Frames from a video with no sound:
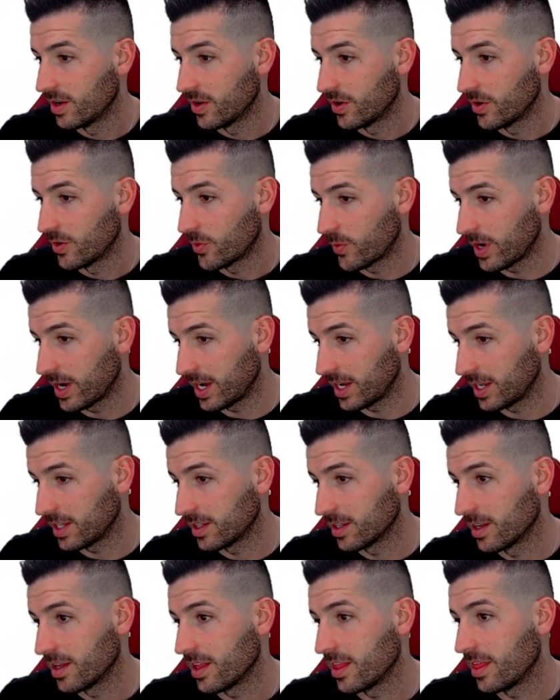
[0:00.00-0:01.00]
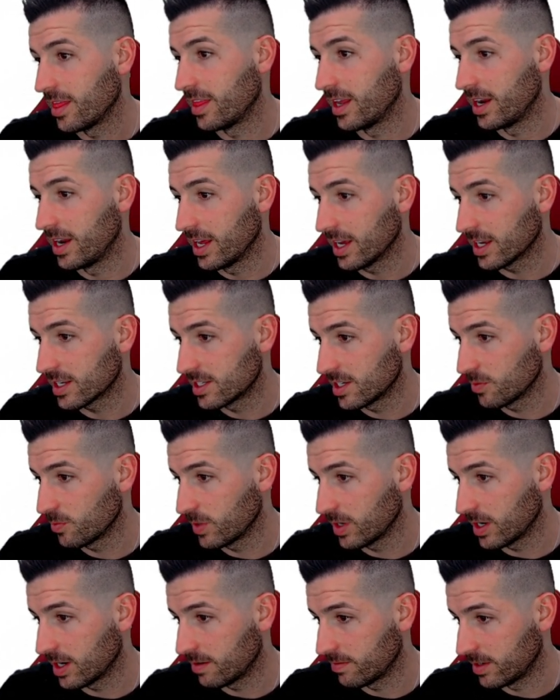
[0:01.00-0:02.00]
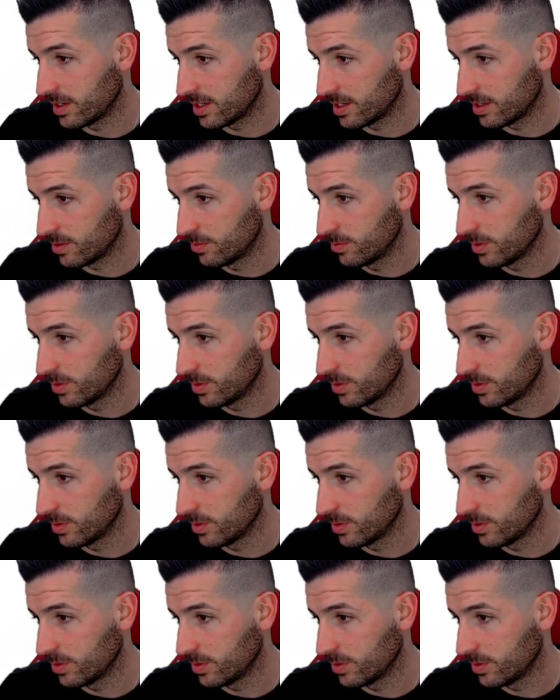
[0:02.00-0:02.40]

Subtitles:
Right. The next thing we have now,